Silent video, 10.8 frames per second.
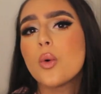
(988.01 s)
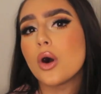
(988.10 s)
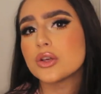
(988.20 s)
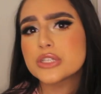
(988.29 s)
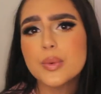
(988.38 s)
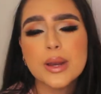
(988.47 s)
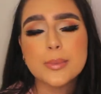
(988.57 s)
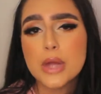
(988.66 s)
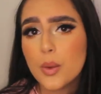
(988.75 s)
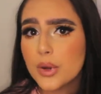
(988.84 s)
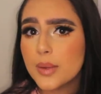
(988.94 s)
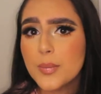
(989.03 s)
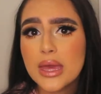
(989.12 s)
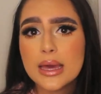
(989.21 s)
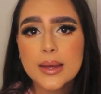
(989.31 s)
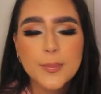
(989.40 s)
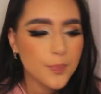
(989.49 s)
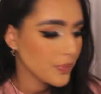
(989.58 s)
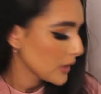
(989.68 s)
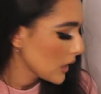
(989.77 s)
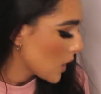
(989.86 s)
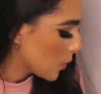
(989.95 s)
Also, when I'm not wearing makeup,
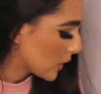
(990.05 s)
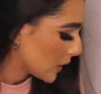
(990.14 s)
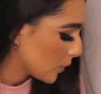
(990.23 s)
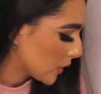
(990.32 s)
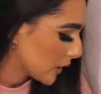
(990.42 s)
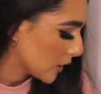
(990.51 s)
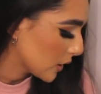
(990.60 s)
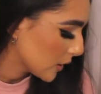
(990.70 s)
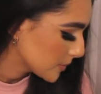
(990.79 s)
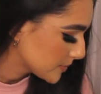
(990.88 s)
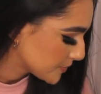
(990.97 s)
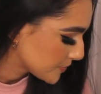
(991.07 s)
when I wear